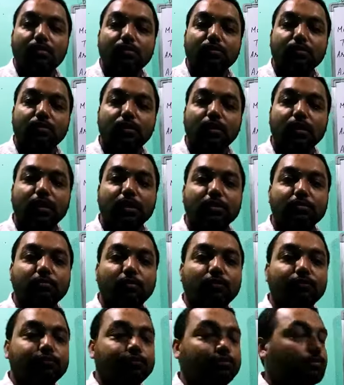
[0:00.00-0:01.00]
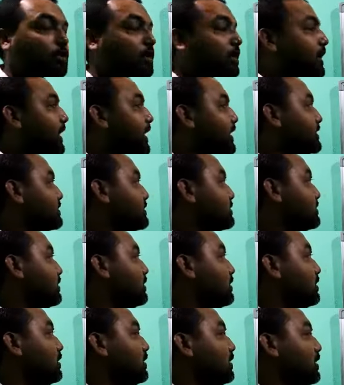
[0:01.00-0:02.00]
So let us move to the next
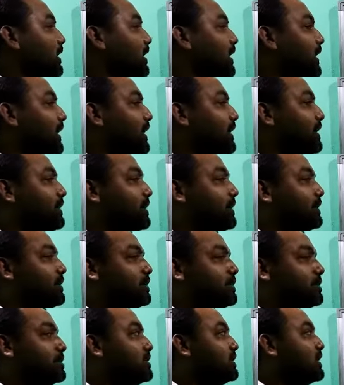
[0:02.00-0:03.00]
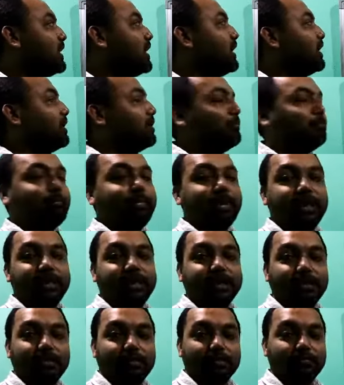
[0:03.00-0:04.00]
layer, that is the
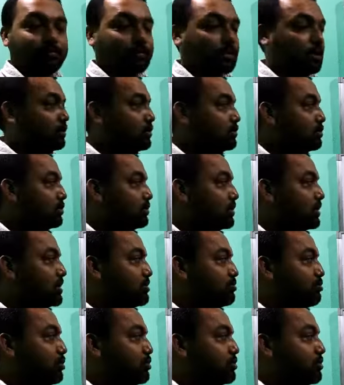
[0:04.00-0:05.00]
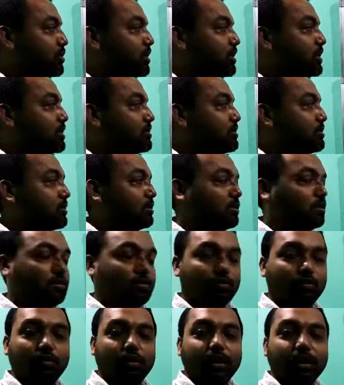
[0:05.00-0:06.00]
mantle. So this portion is
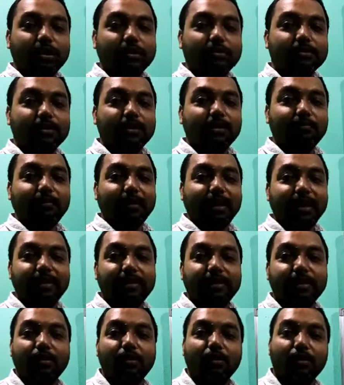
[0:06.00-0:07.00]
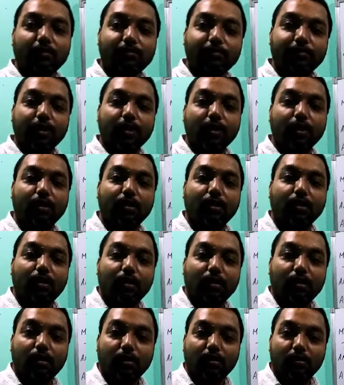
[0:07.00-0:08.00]
known as the mantle of
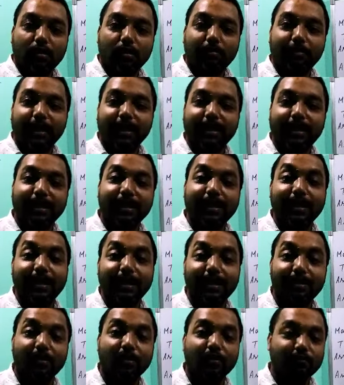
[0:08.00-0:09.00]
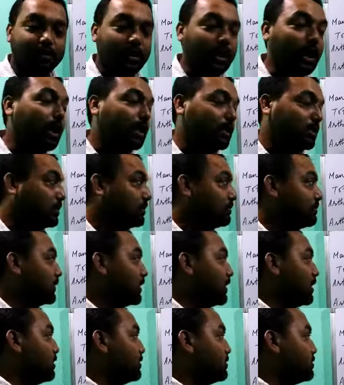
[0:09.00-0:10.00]
the mantle layer of the art.
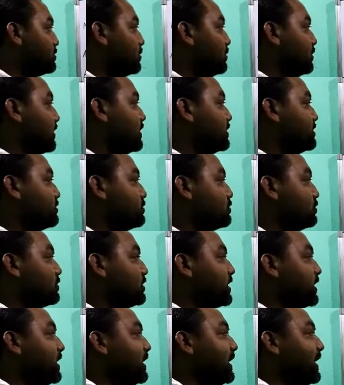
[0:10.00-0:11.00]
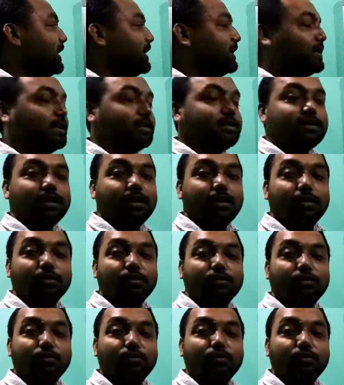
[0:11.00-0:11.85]
So its total length is